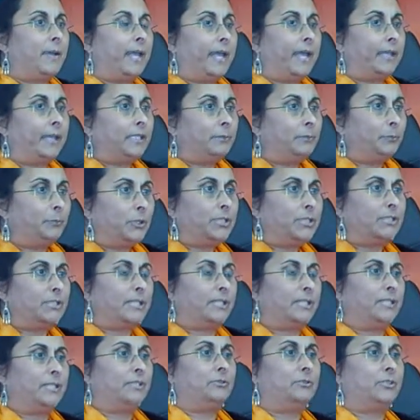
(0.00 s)
And it puts
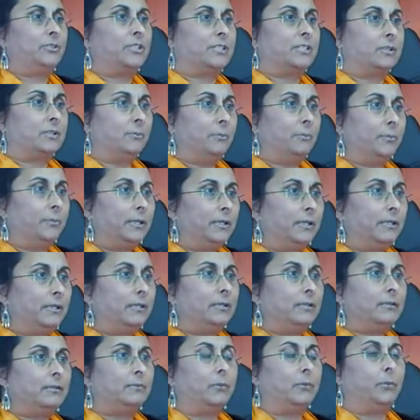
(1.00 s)
that into
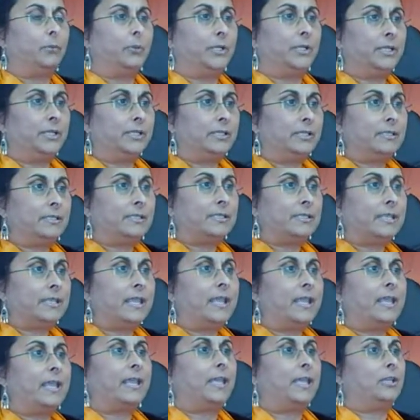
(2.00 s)
simple words,
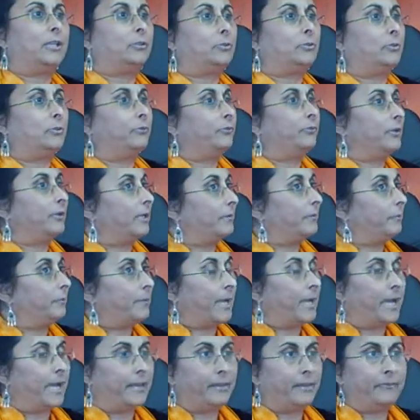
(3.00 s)
into
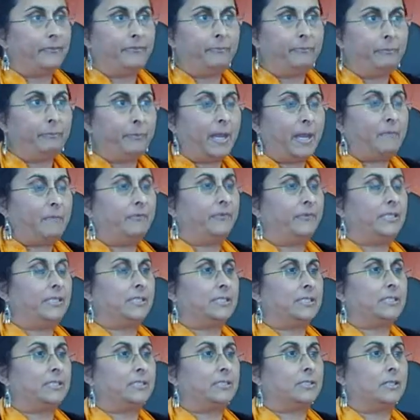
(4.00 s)
either
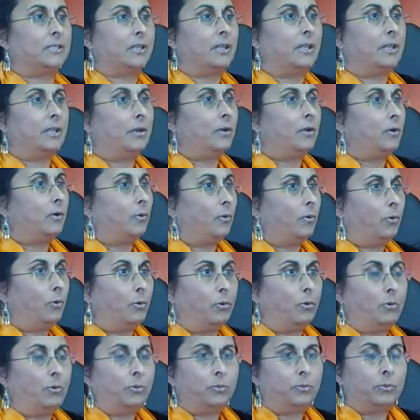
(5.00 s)
pamphlets
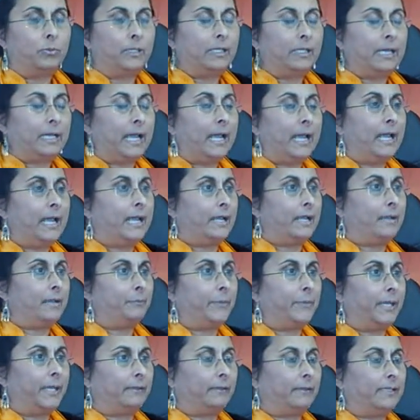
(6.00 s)
or
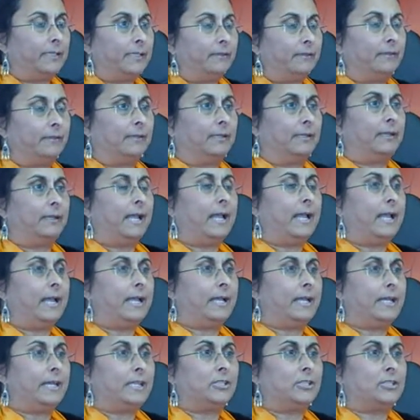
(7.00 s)
paralegal
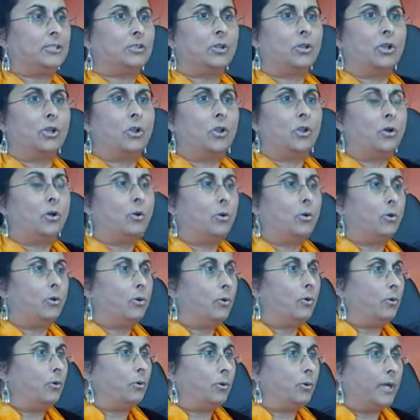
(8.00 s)
guides
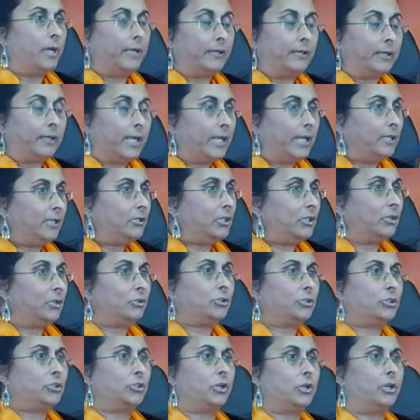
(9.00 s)
or a radio
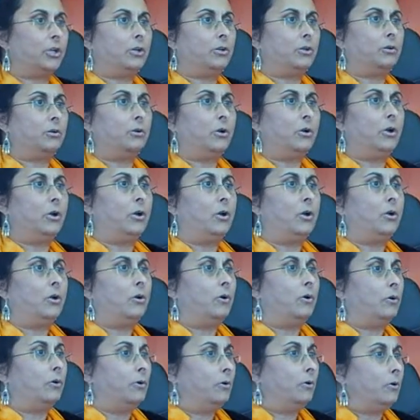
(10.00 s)
show
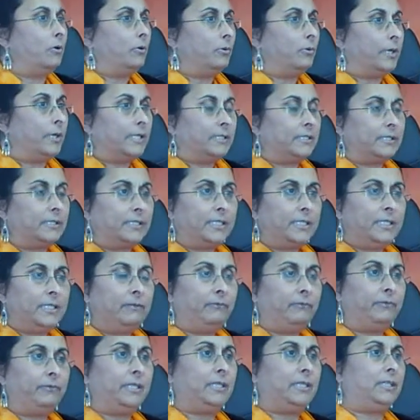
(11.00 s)
or a
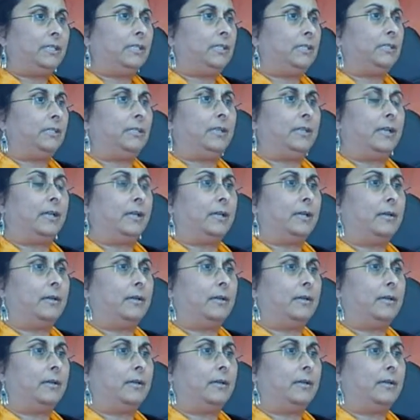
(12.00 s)
TV